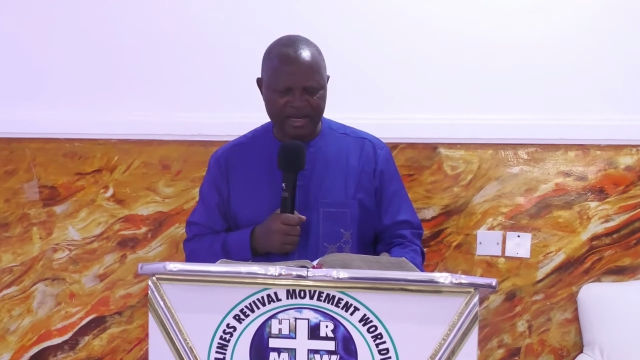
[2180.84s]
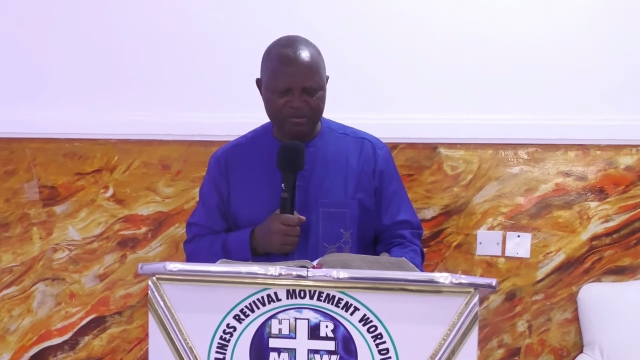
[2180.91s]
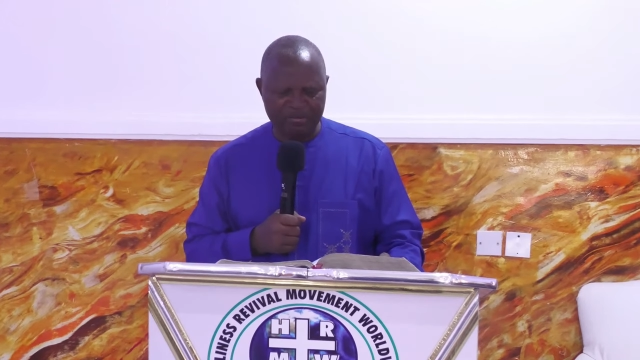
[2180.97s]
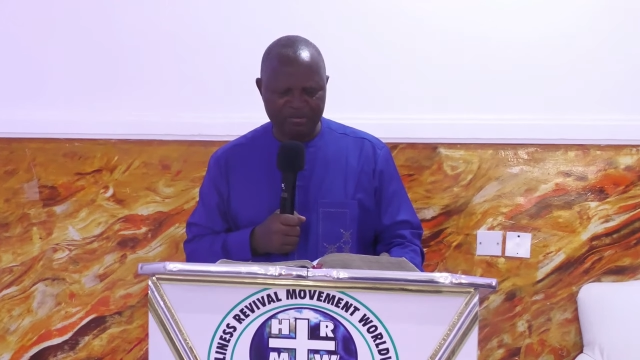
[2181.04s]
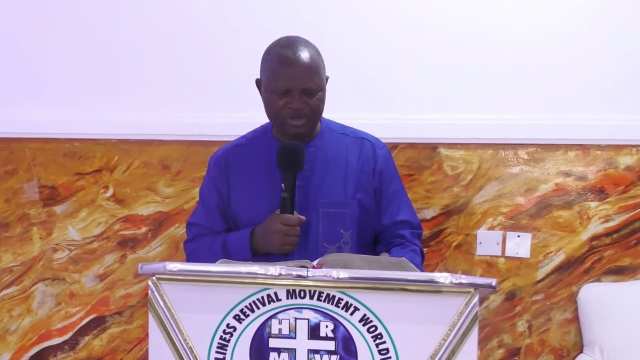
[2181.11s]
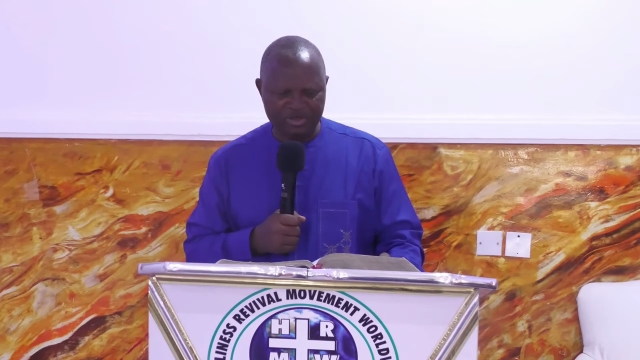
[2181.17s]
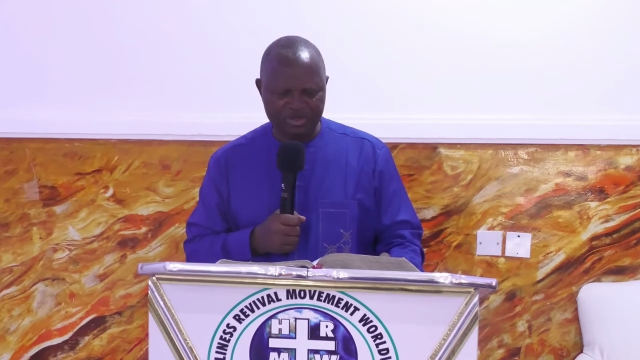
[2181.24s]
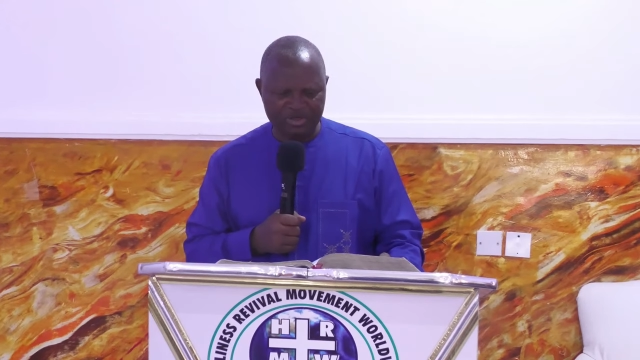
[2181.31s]

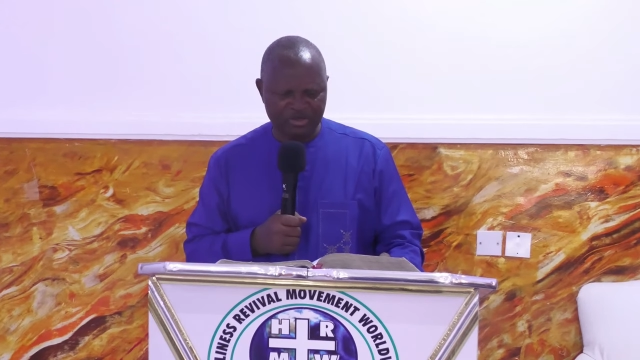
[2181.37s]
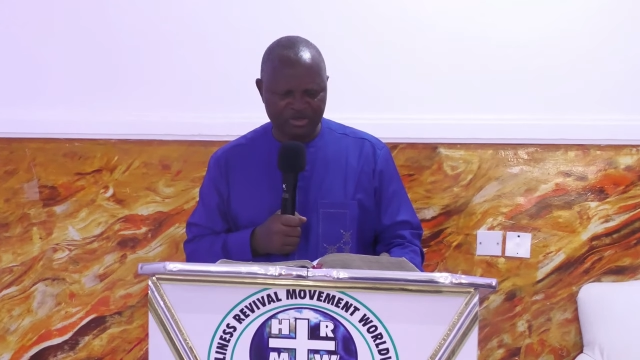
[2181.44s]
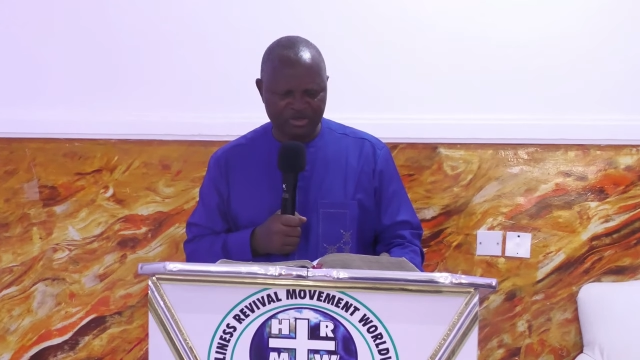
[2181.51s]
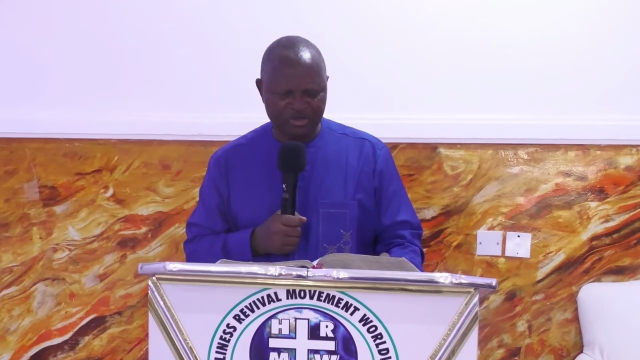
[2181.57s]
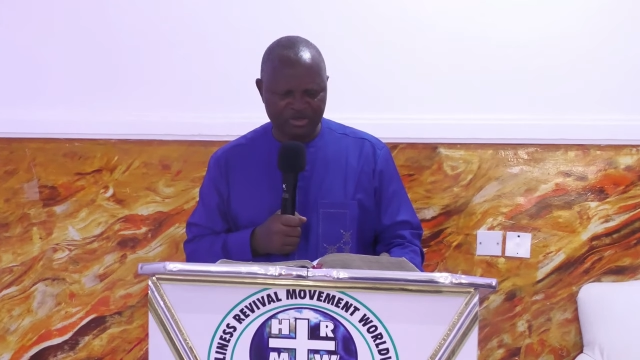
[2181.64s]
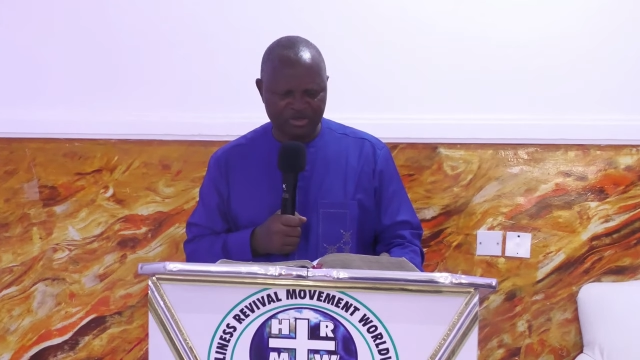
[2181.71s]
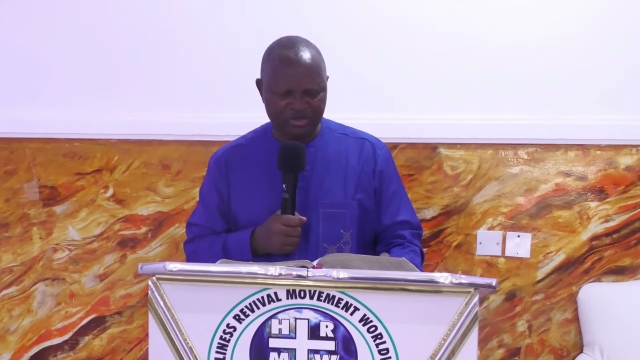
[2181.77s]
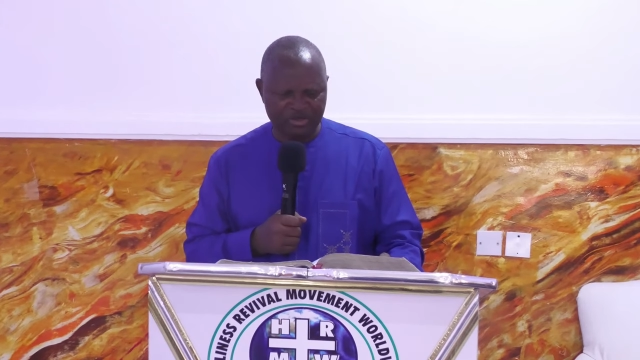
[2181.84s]

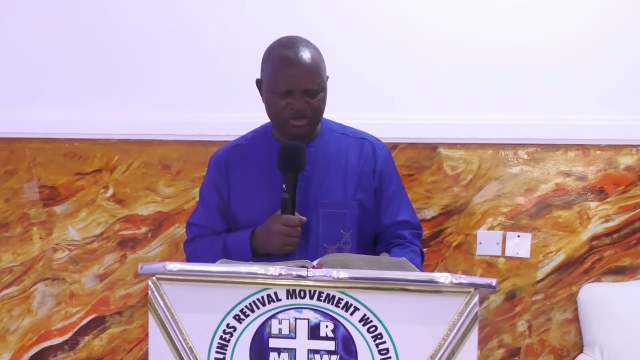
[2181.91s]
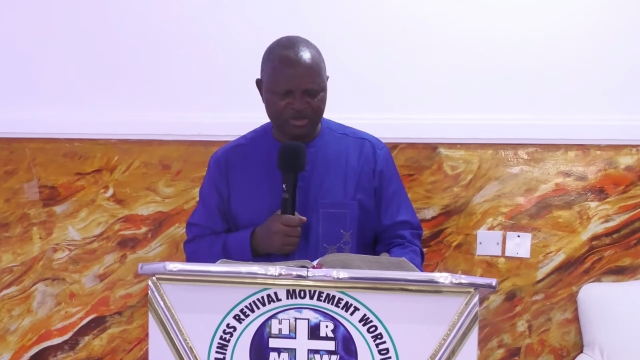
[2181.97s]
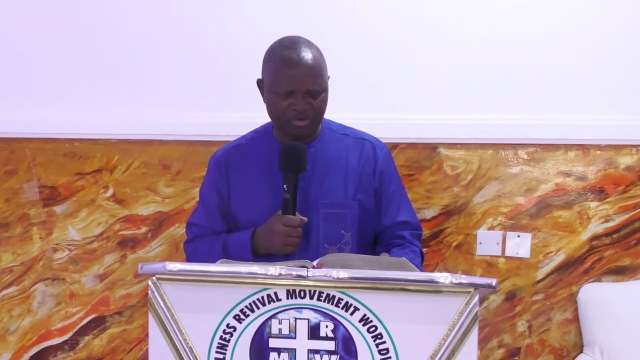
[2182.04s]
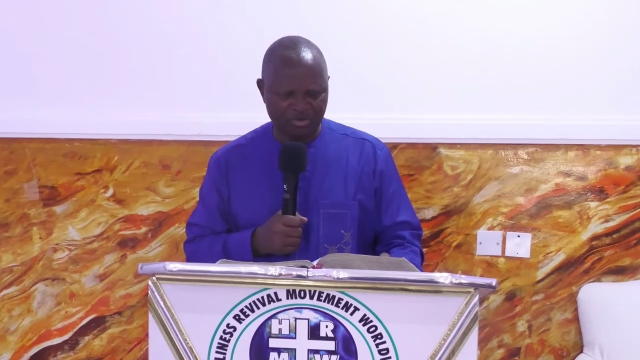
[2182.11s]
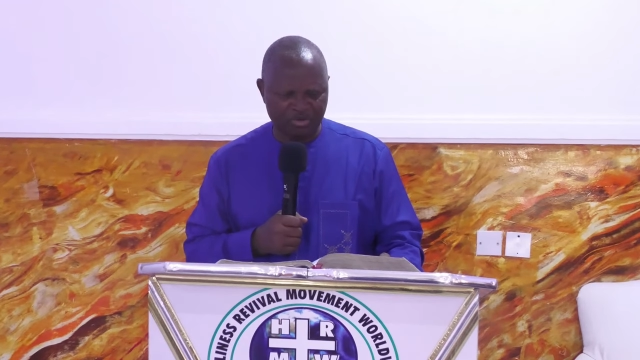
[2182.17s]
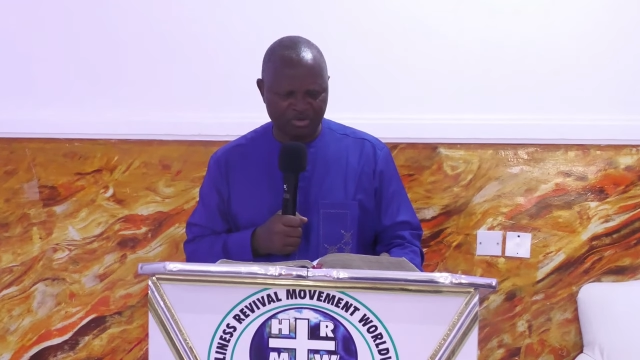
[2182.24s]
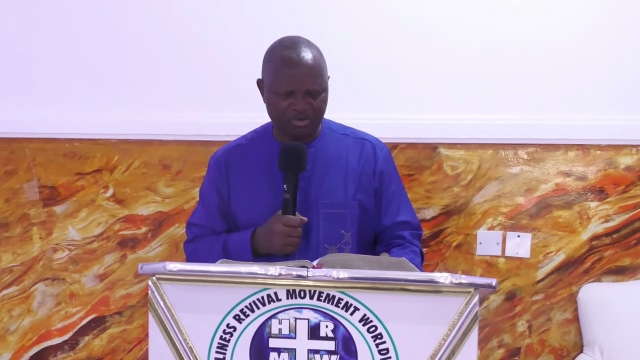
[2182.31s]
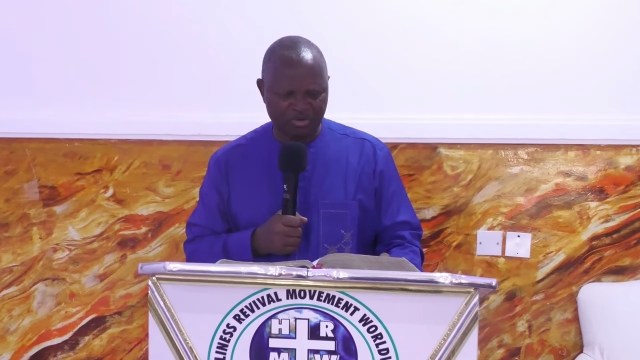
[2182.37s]

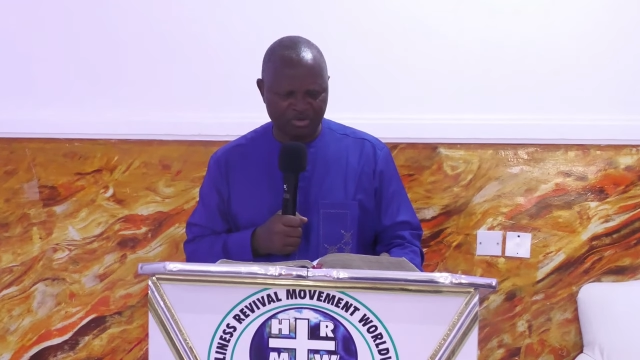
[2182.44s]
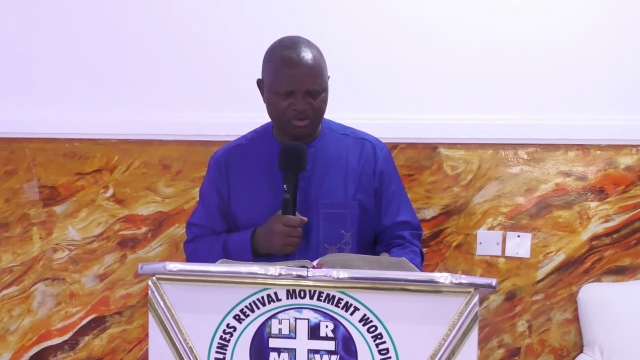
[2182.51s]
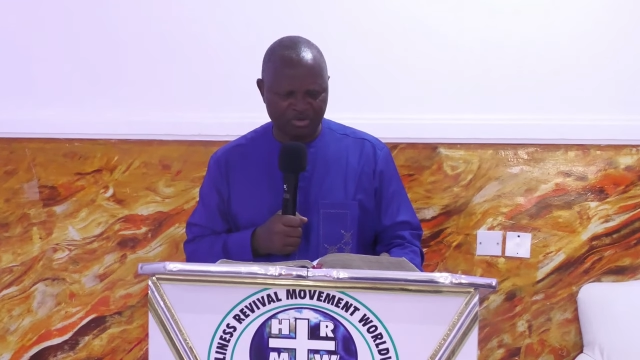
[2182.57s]
(silence)